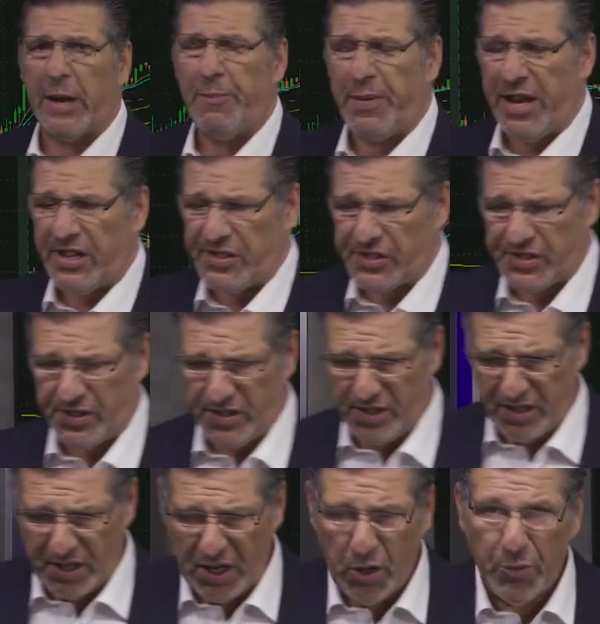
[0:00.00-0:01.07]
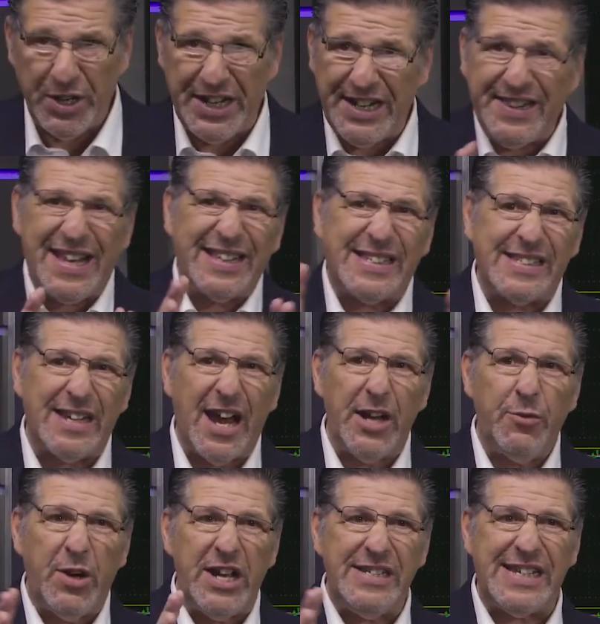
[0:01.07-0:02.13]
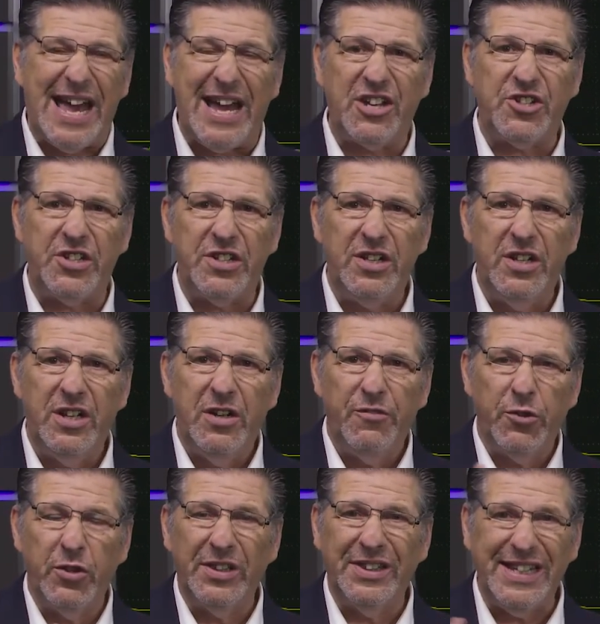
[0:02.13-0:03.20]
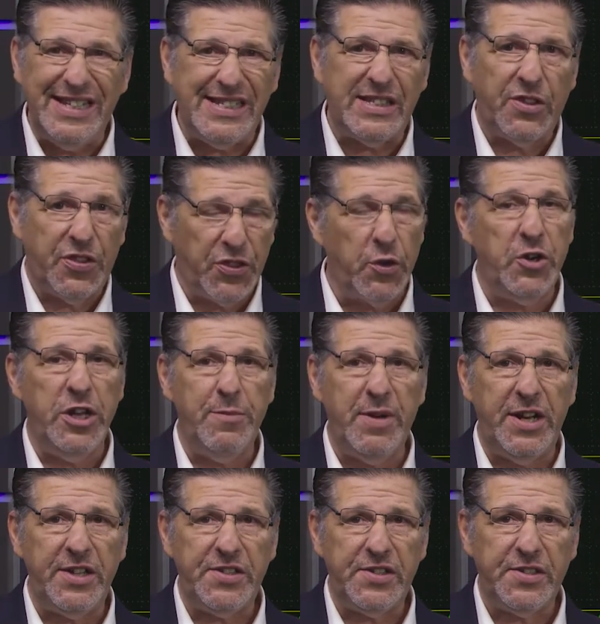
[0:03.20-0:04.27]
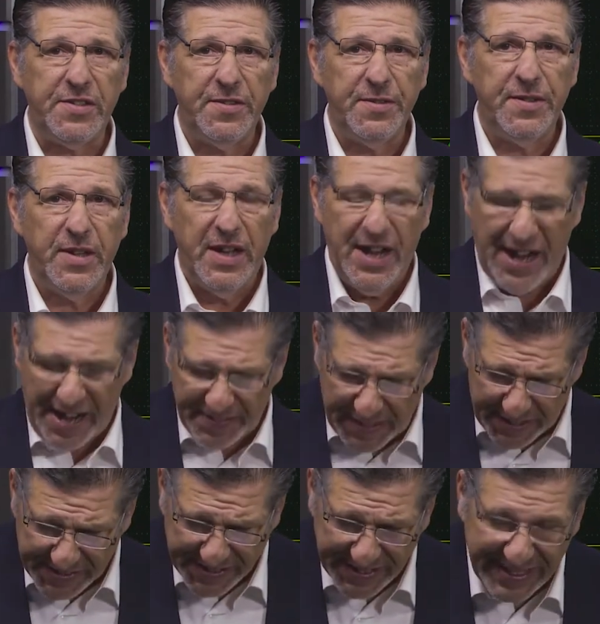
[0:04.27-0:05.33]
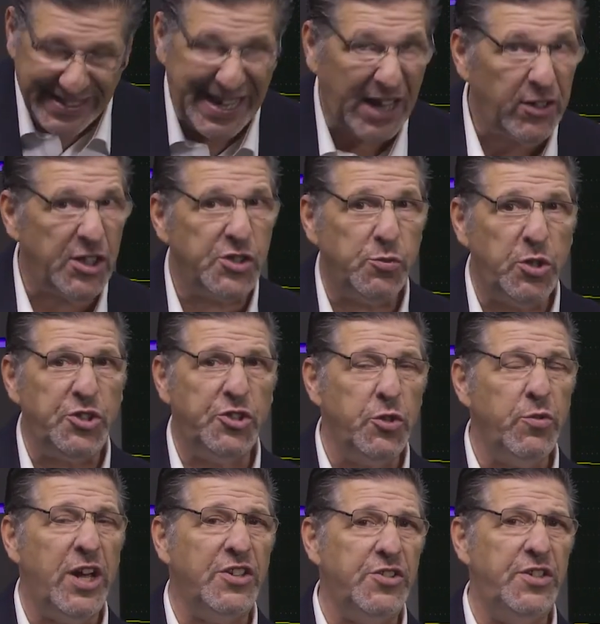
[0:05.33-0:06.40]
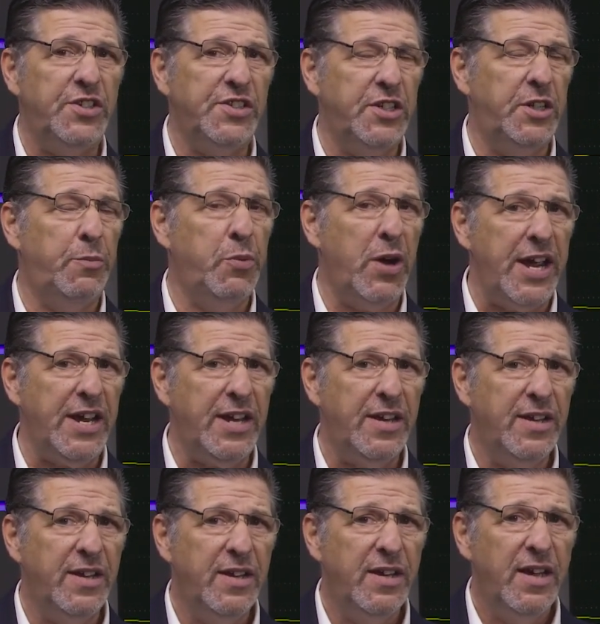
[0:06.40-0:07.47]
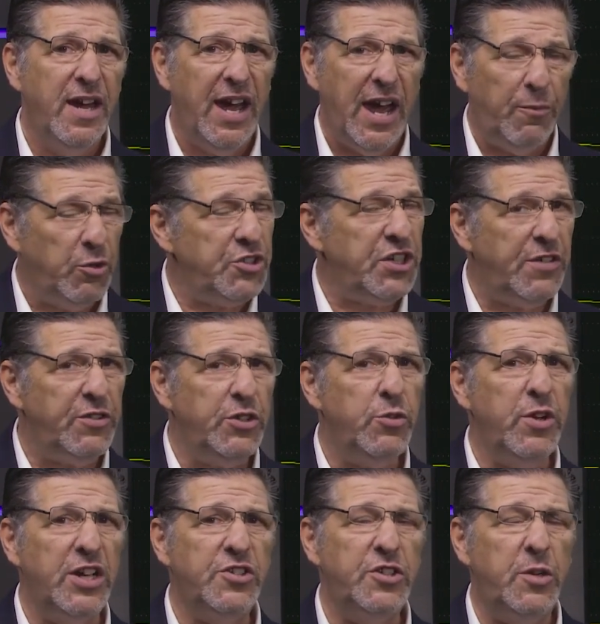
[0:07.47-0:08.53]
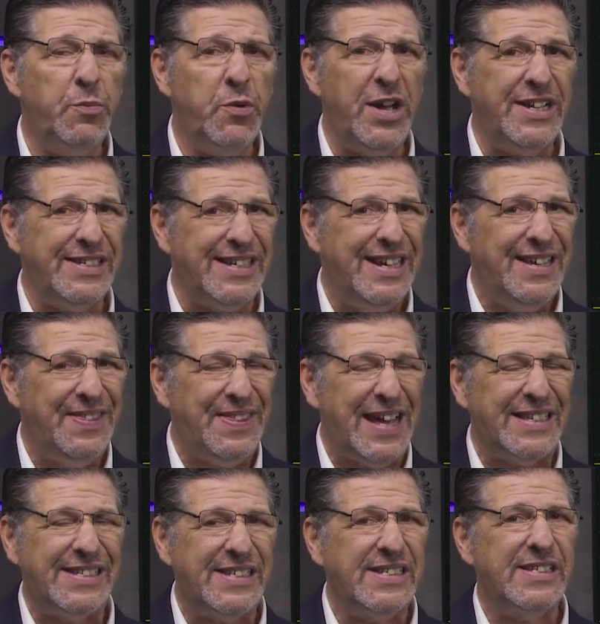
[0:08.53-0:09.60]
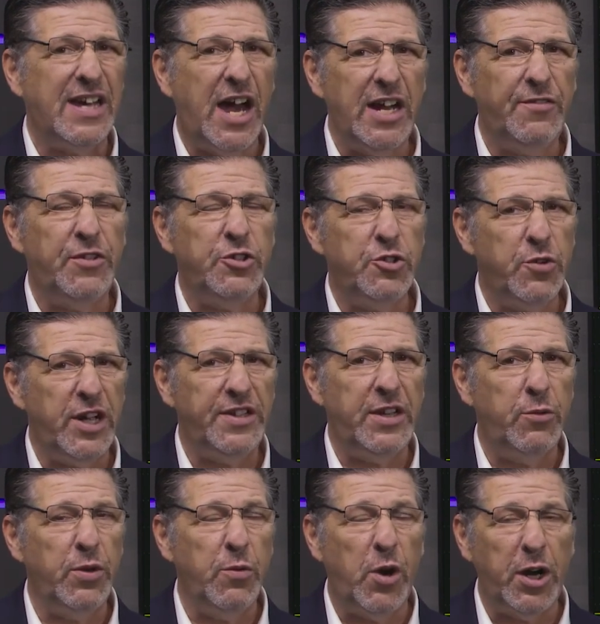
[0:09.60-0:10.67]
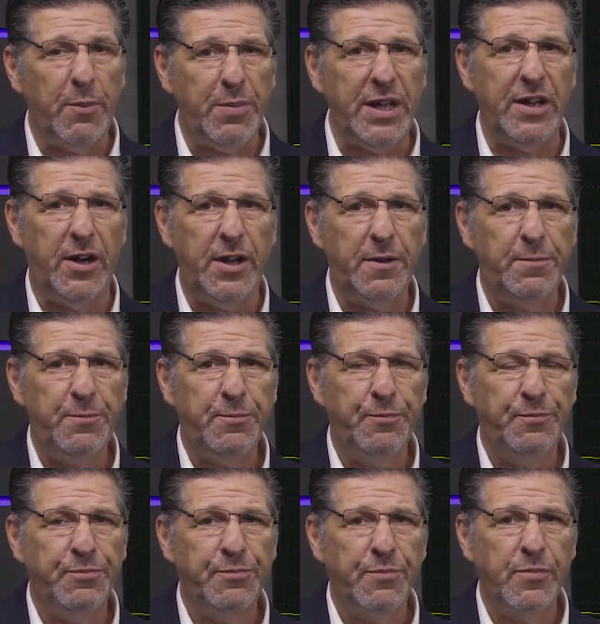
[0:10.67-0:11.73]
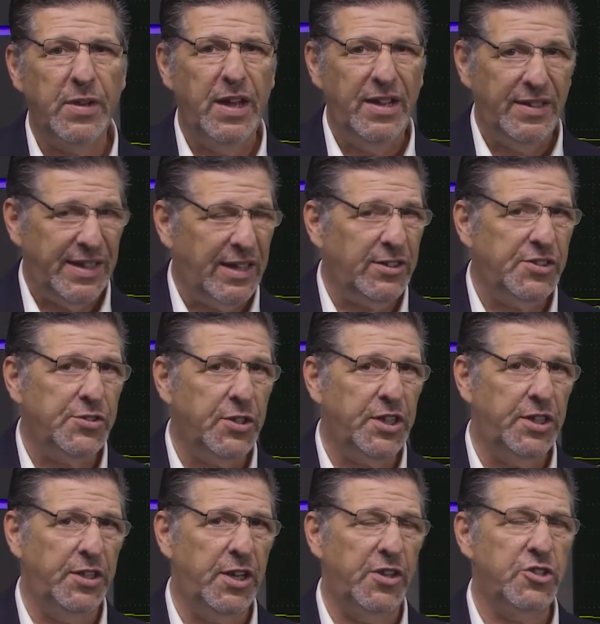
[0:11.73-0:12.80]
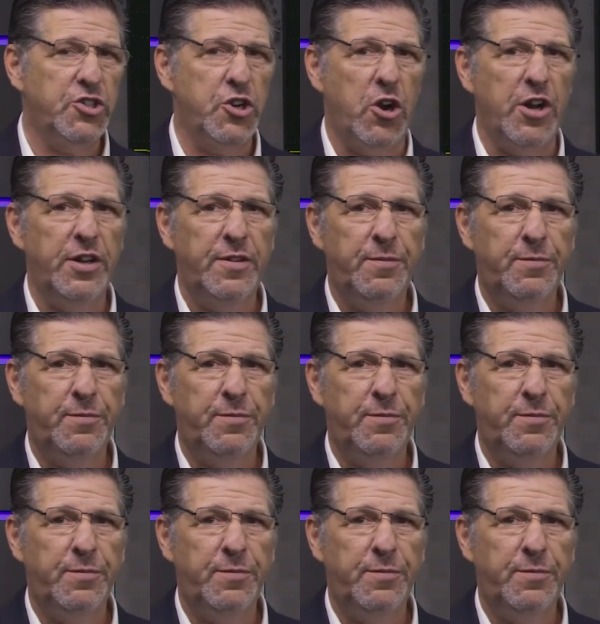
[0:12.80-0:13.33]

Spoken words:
a base. We need that sideways action for at least 30 minutes, and then it's going to tell us which direction it's going to break, and whichever direction it breaks, that's the side of the trade that we want to be on. Now let's look at another chart.